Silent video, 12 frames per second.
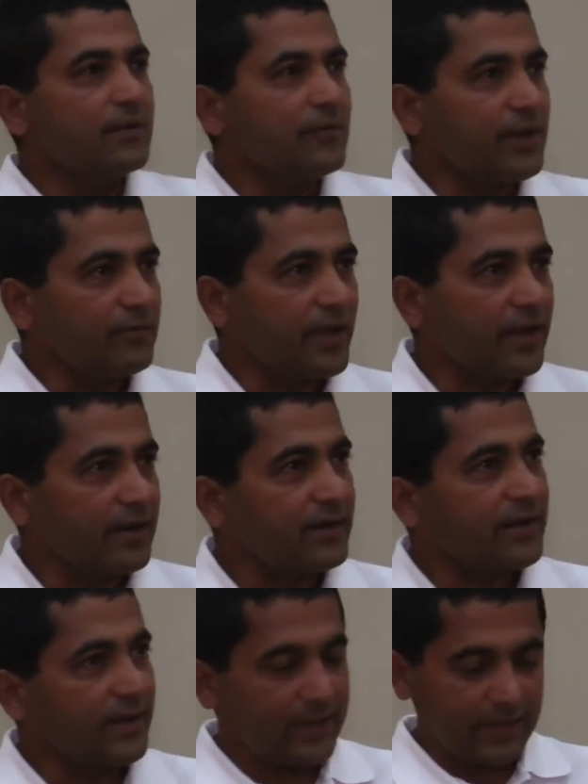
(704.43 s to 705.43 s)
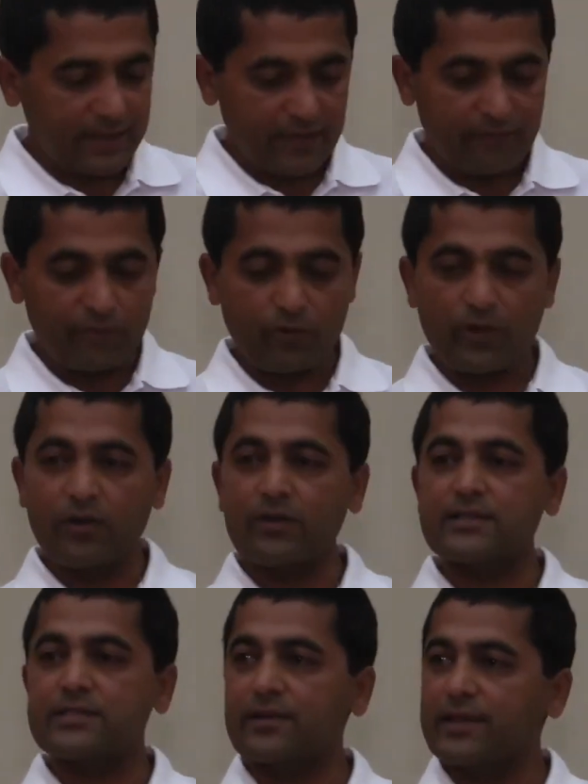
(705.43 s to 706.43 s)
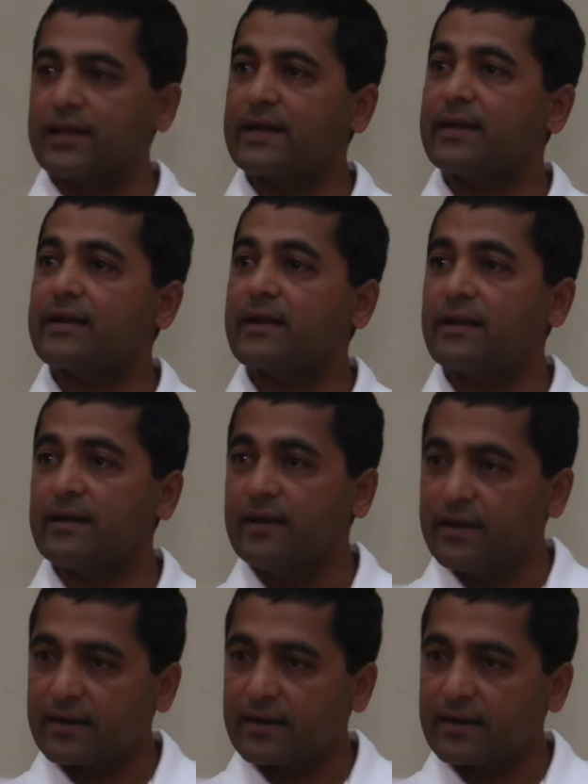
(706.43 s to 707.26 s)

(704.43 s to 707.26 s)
when we are eating the food also, that